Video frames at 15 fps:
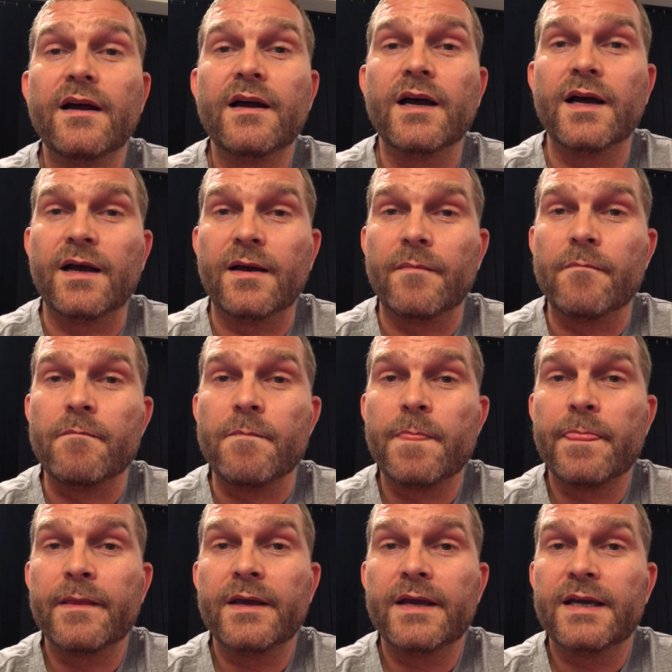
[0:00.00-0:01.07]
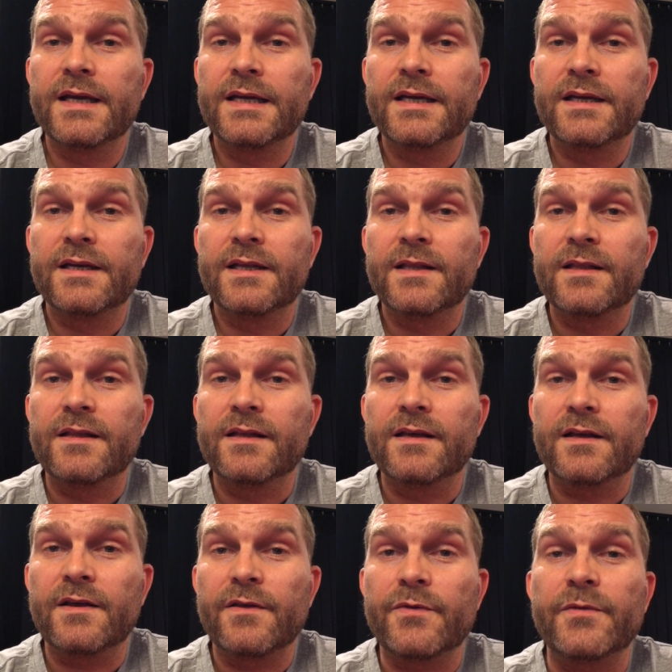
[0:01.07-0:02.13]

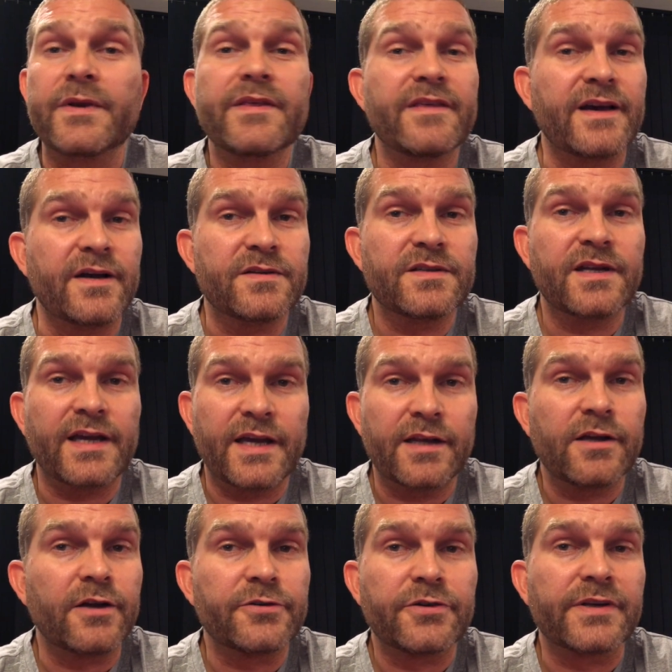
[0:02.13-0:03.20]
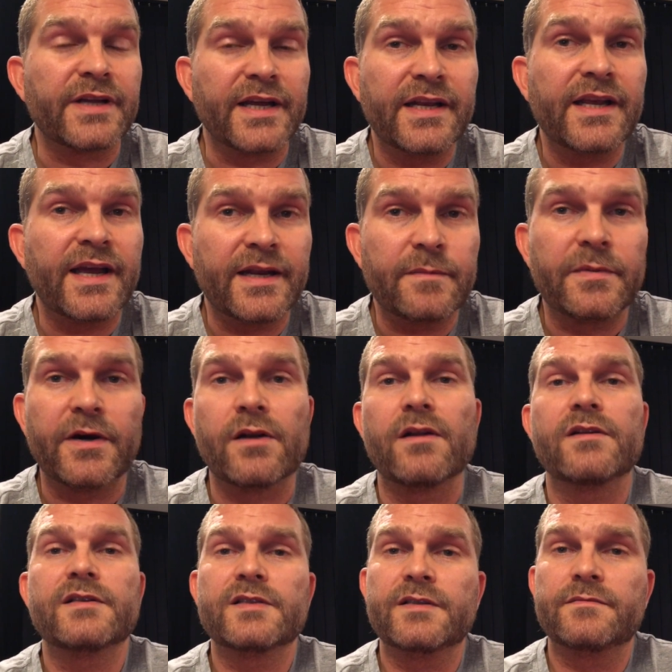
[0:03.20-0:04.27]
3,888
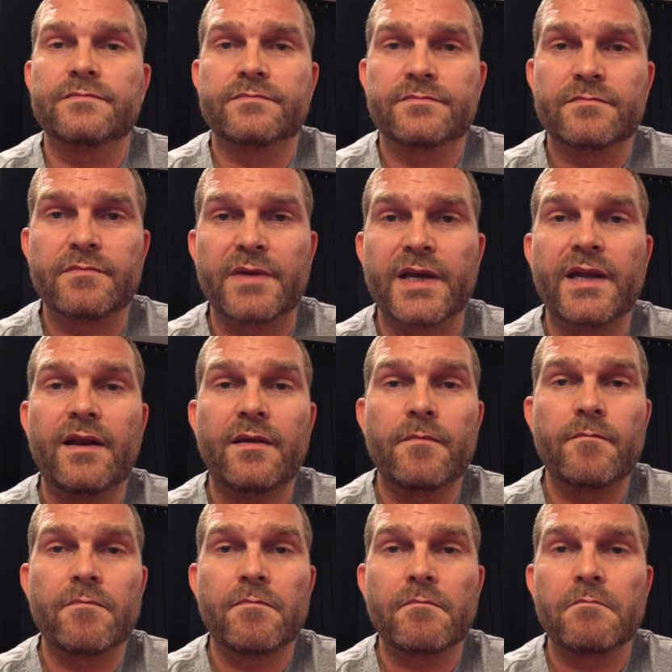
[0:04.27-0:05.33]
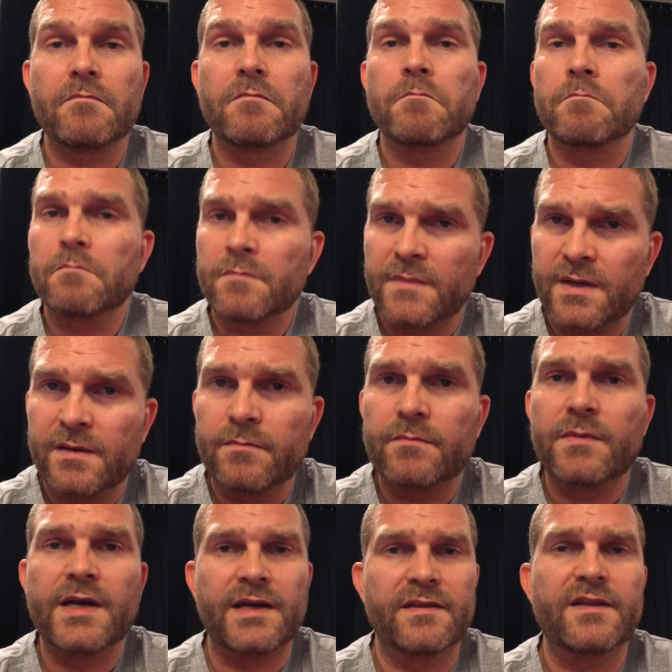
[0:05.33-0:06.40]
bottles made,
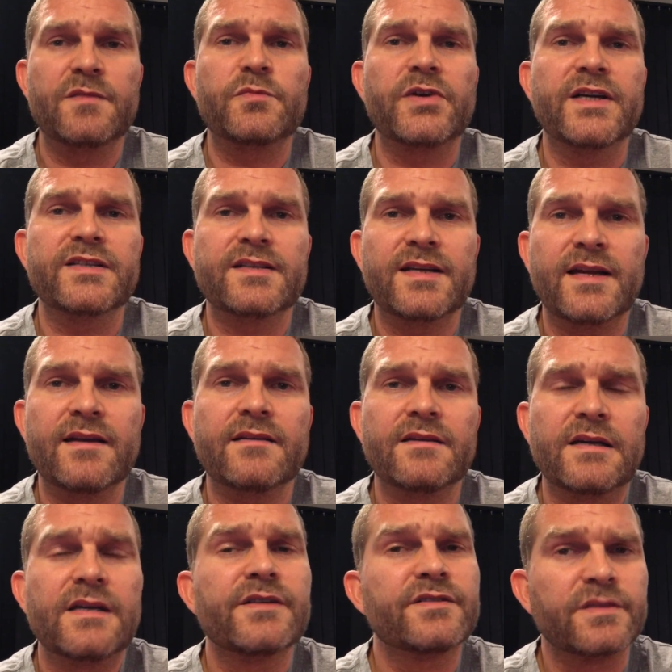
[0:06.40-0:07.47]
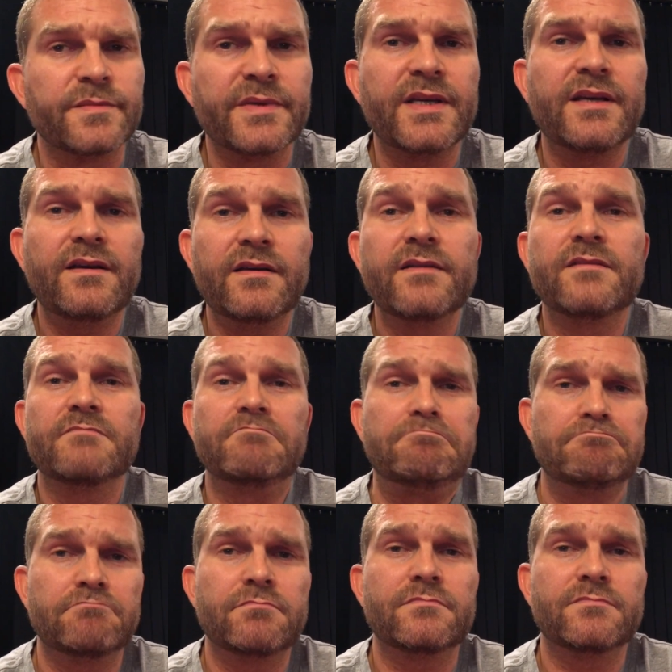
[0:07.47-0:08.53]
and this price tag, to me,
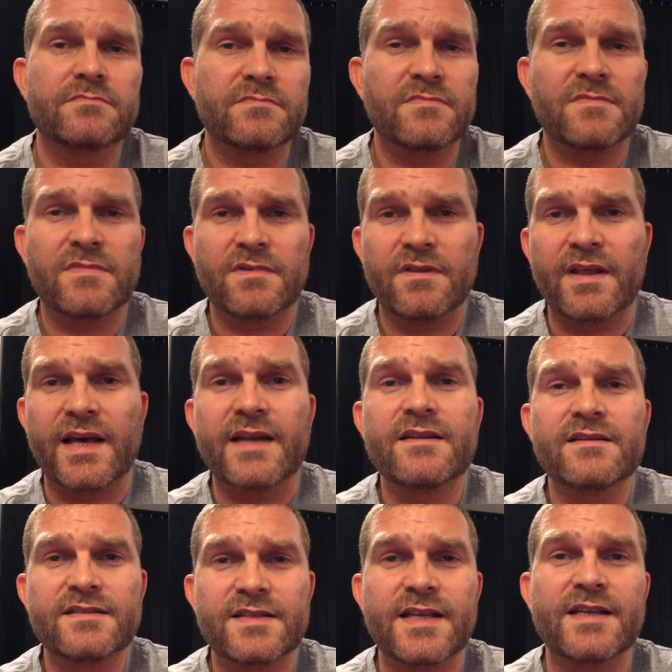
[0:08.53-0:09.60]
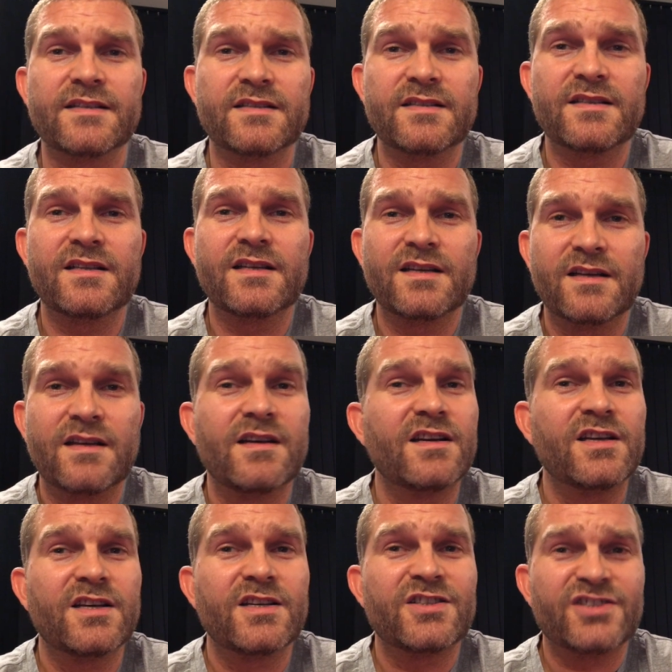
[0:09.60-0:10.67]
that says
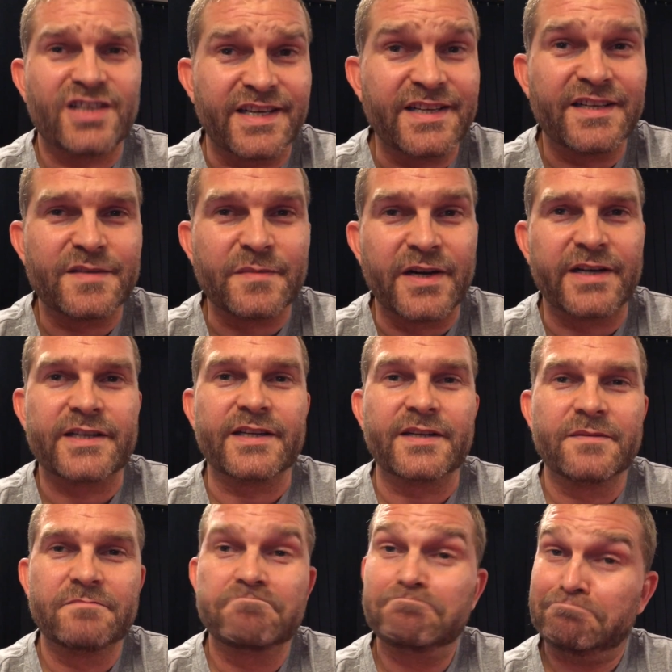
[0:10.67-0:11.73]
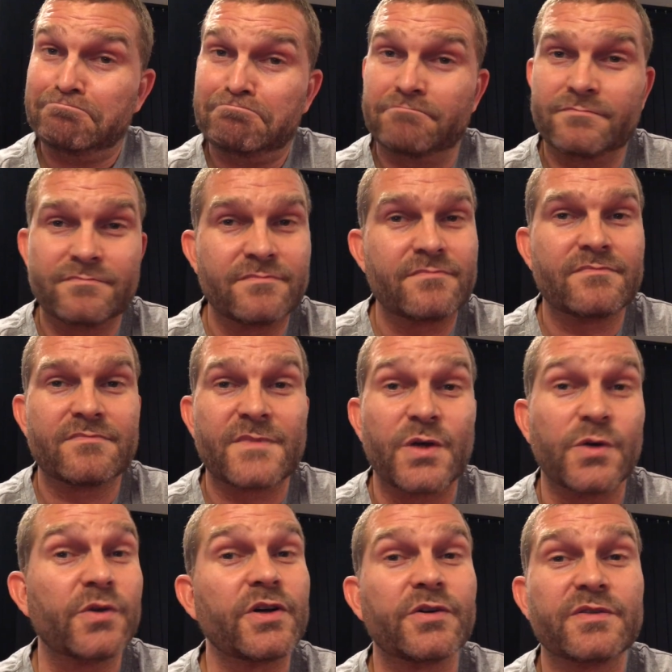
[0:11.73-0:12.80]
Chinese market.
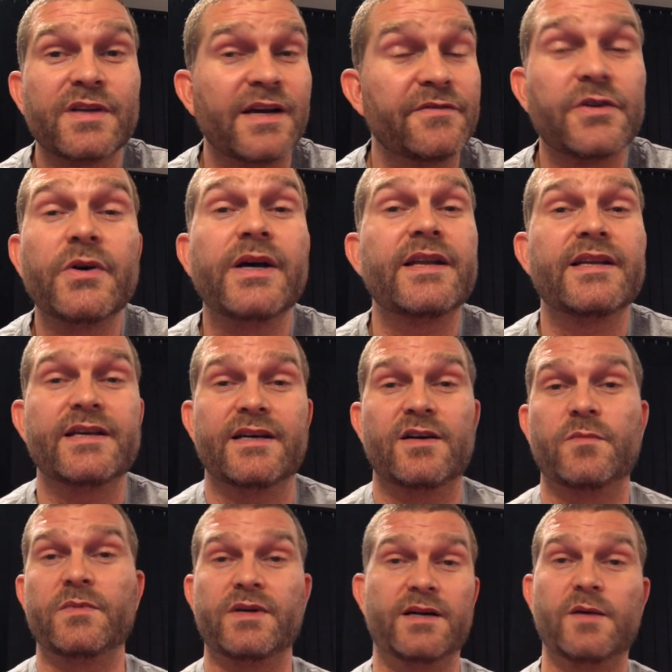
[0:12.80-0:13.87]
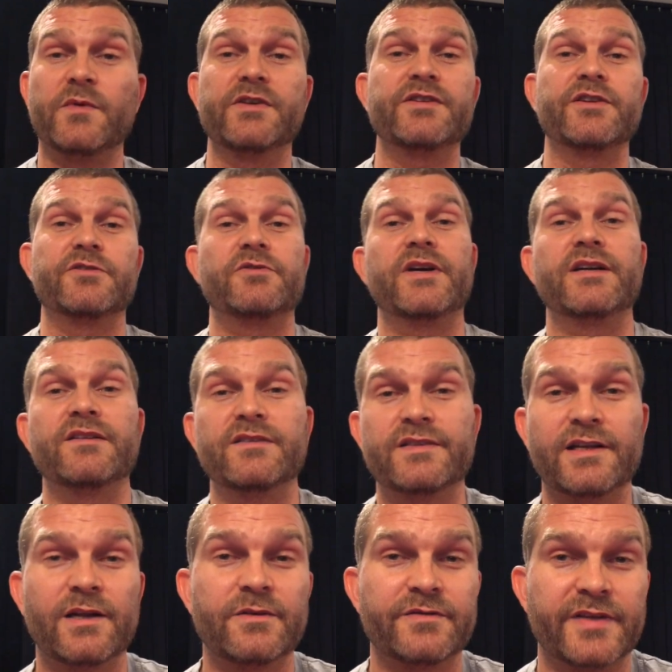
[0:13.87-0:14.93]
Who knows? I have no idea how much they're trying to
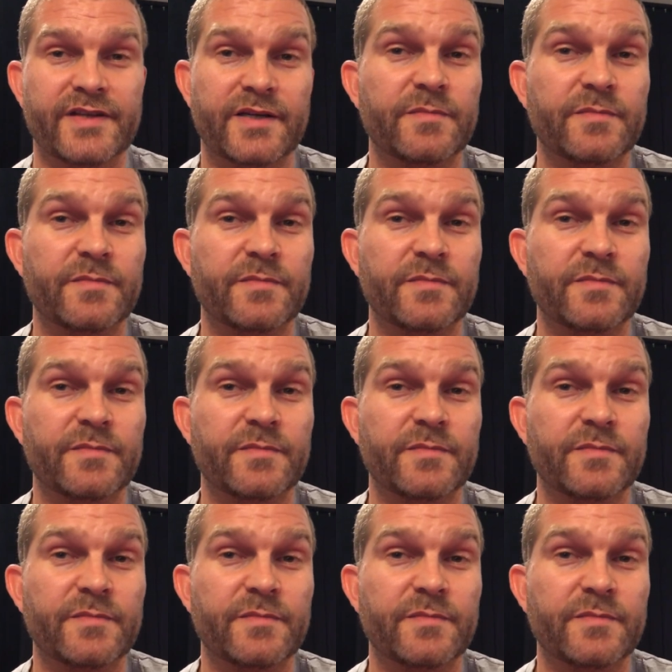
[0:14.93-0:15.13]
sell over there,